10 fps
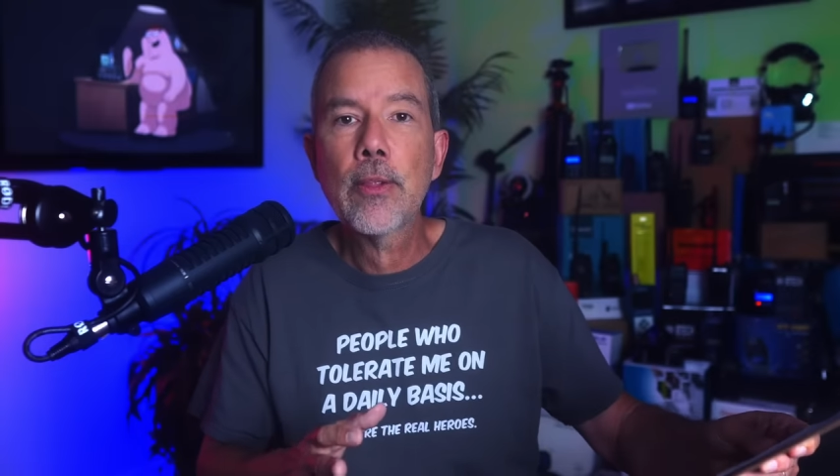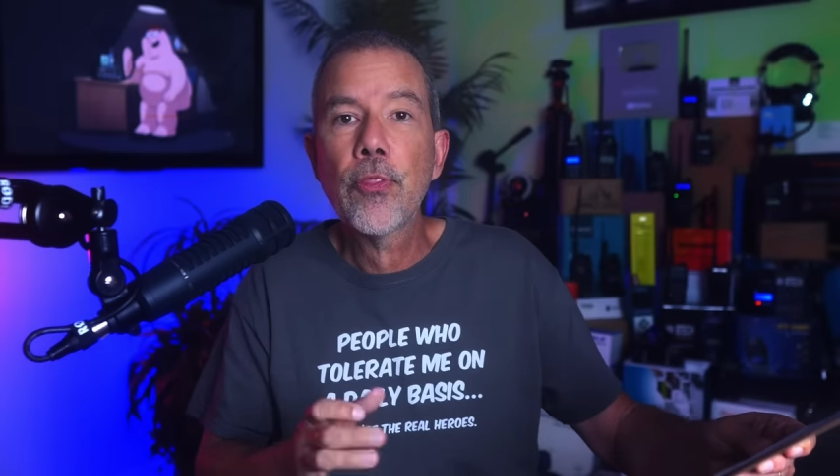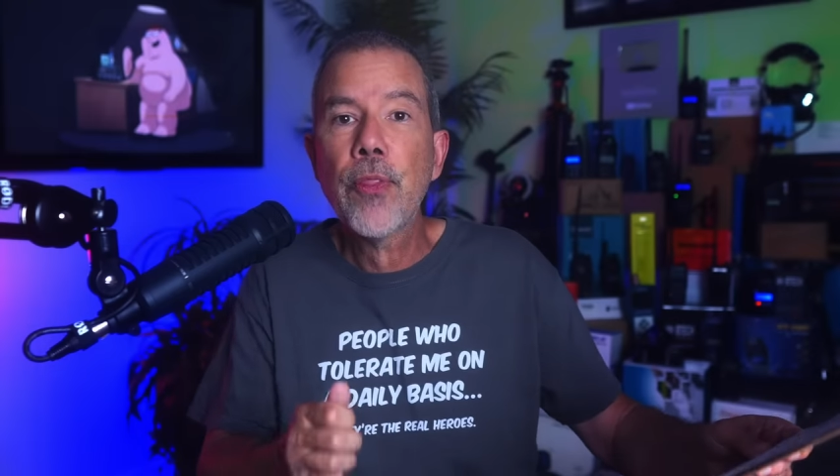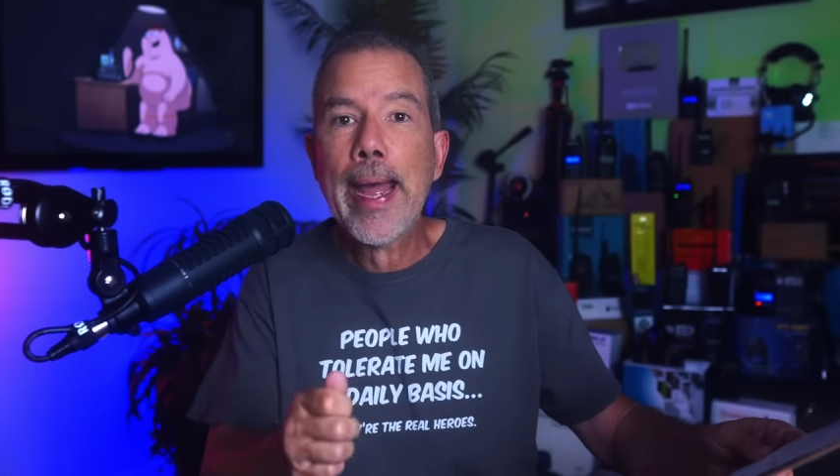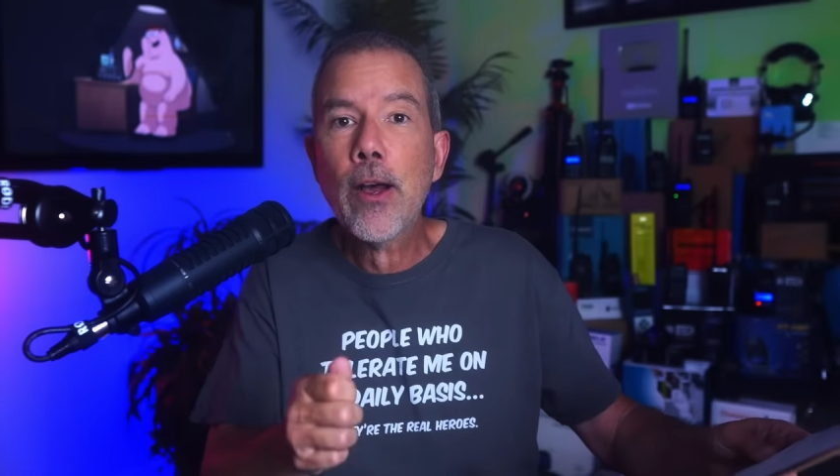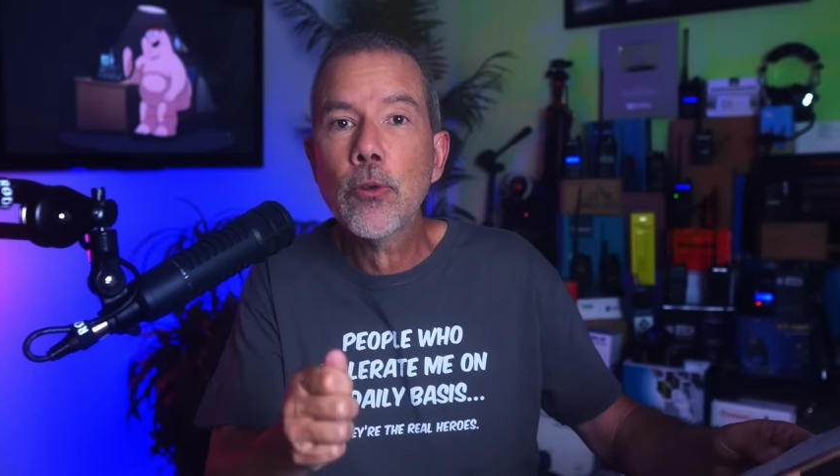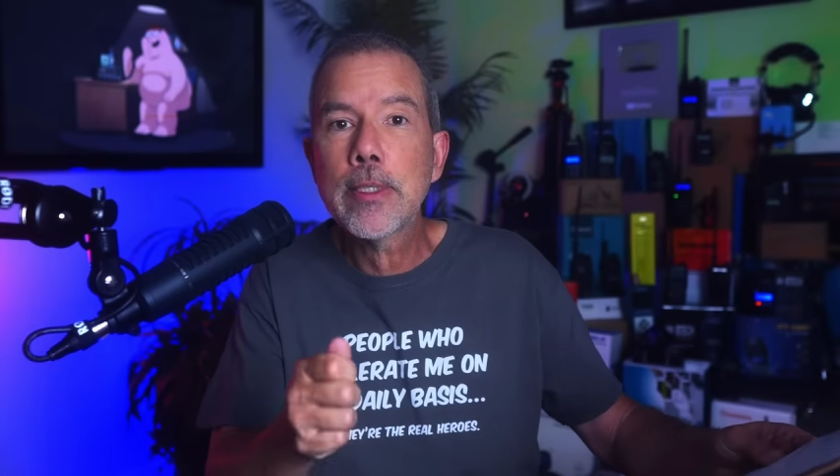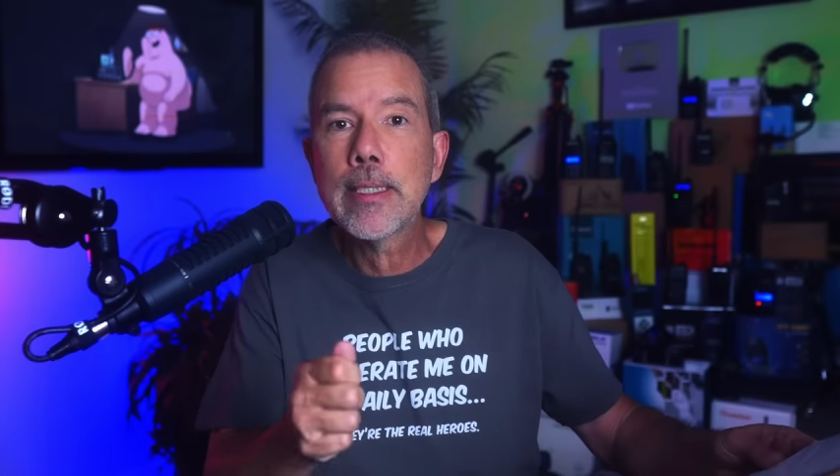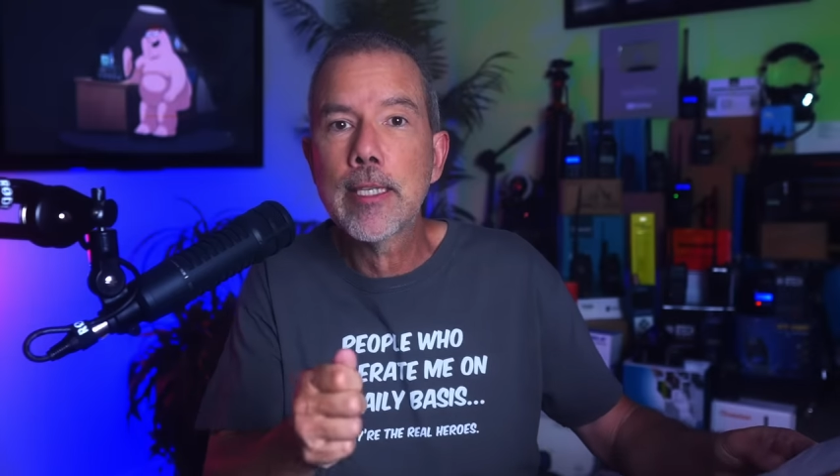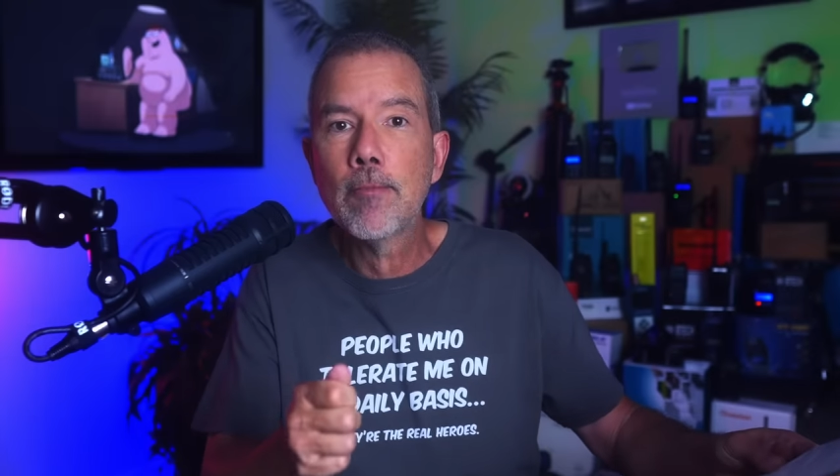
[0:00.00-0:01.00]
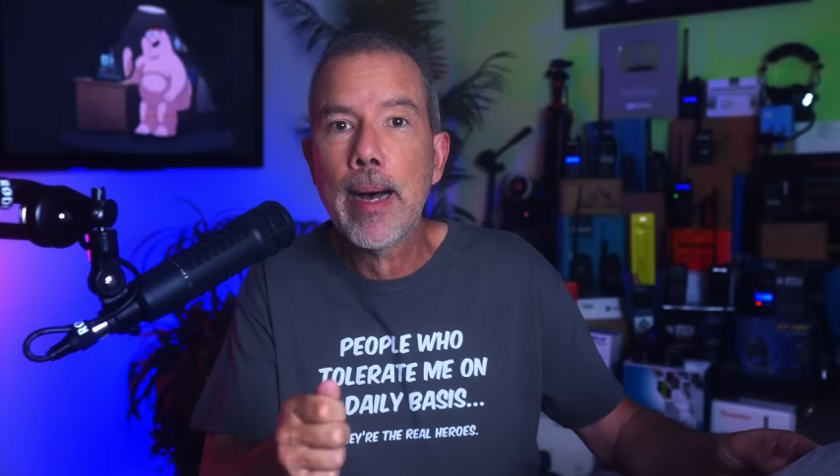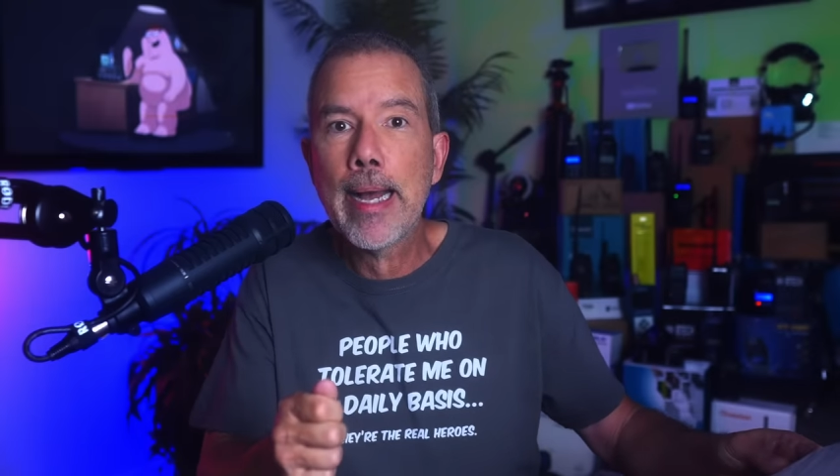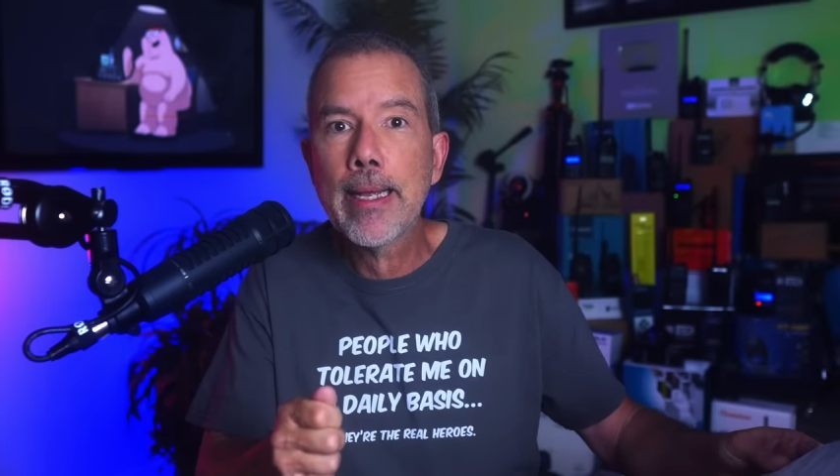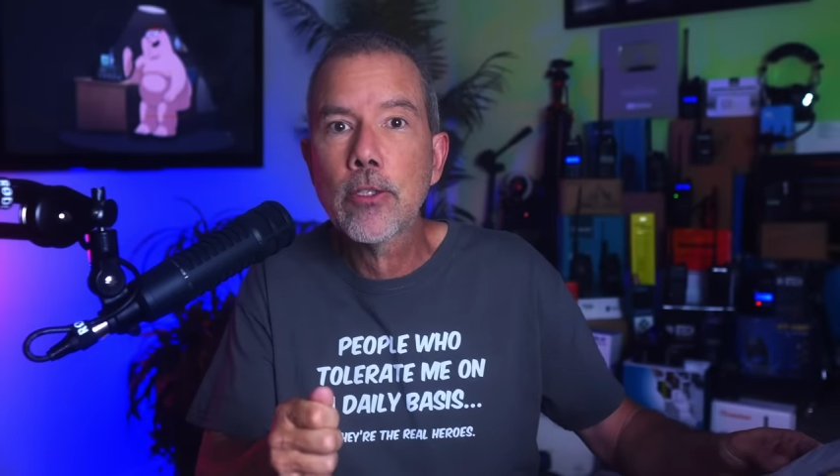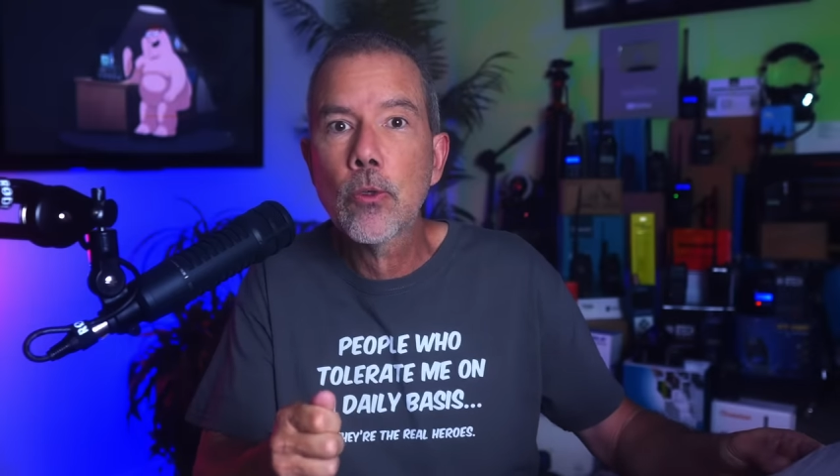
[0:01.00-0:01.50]
thousands of
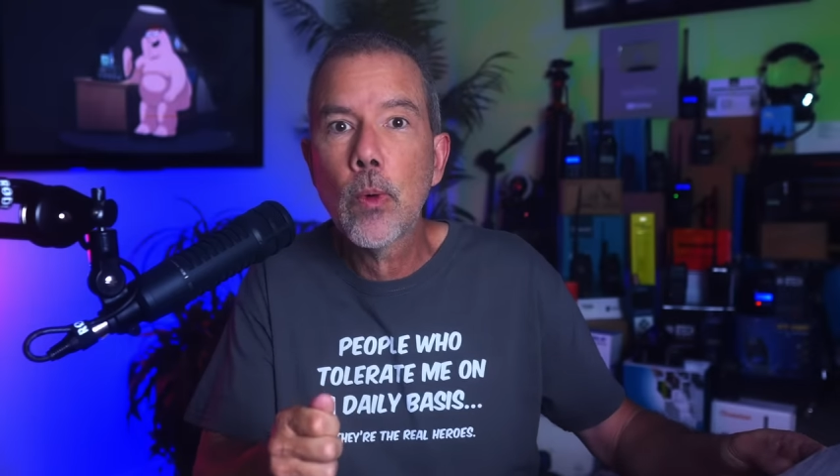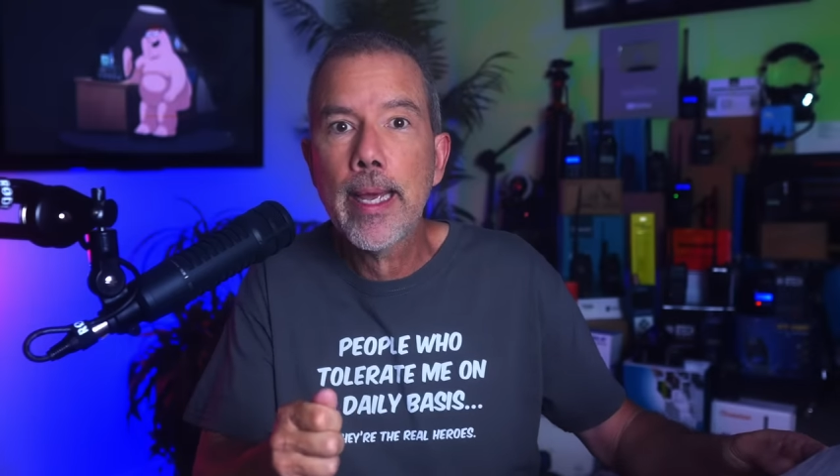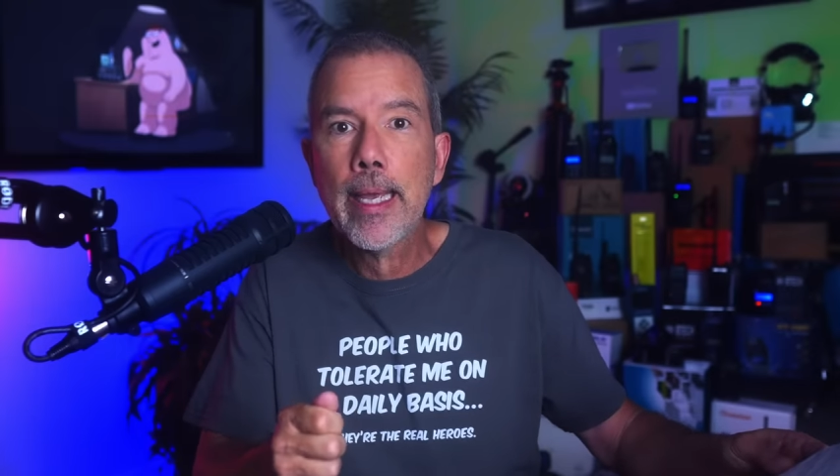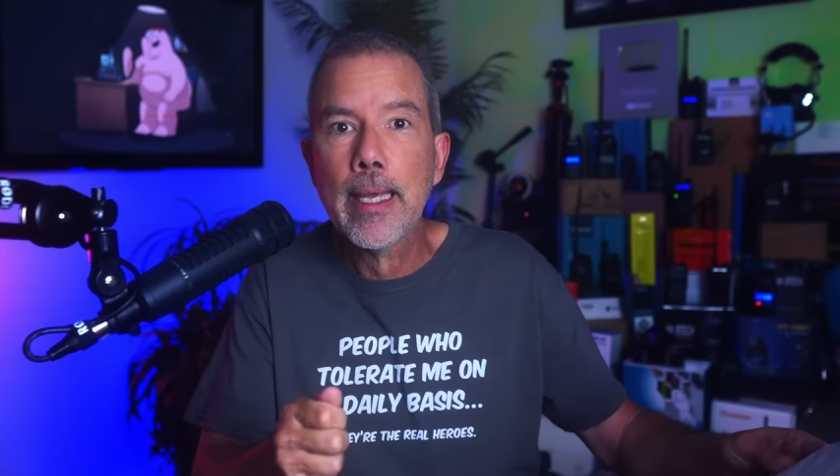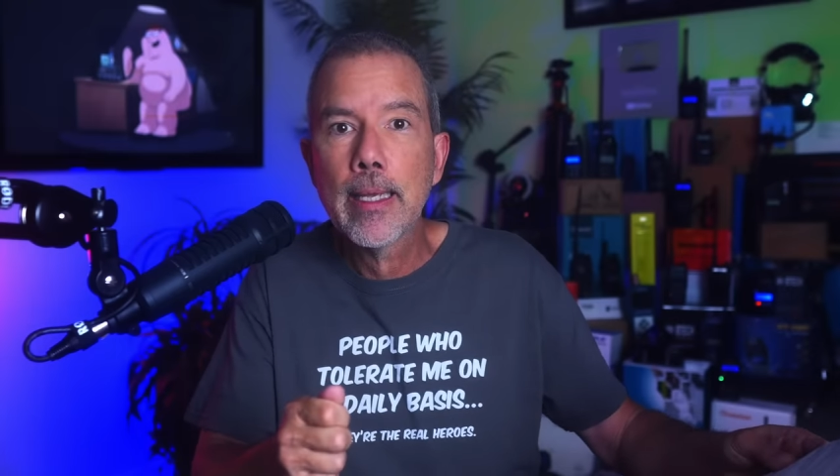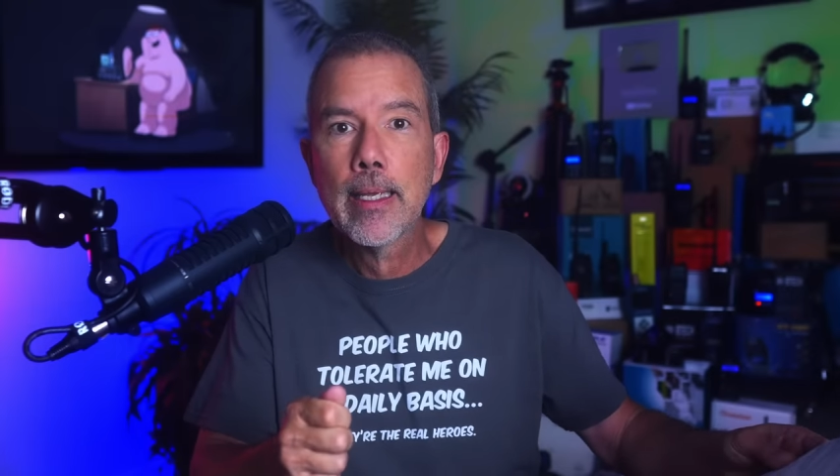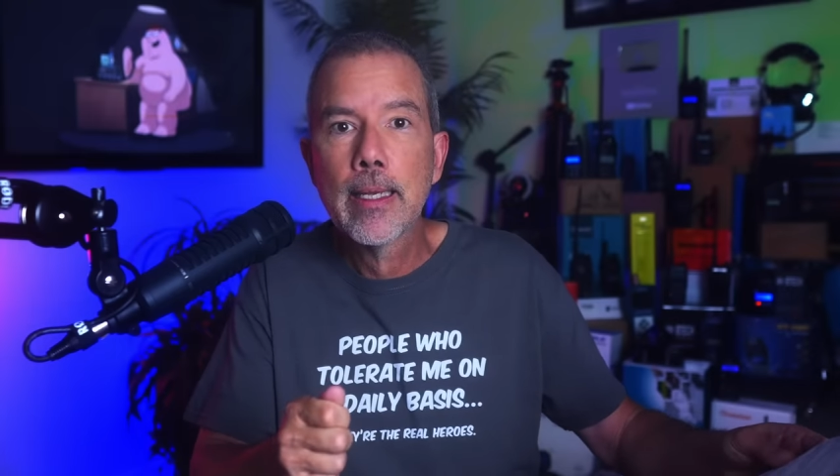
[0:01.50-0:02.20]
miles away.